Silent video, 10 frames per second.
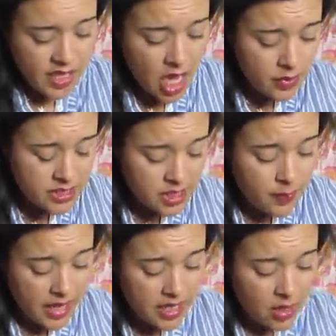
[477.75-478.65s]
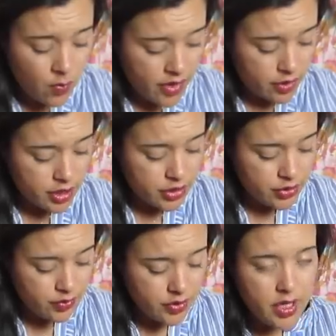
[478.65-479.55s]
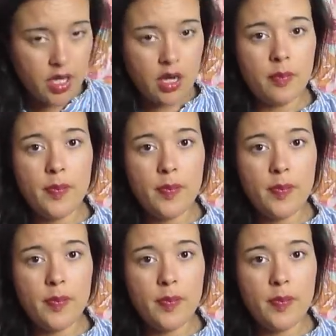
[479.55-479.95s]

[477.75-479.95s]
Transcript: I was debating whether to do the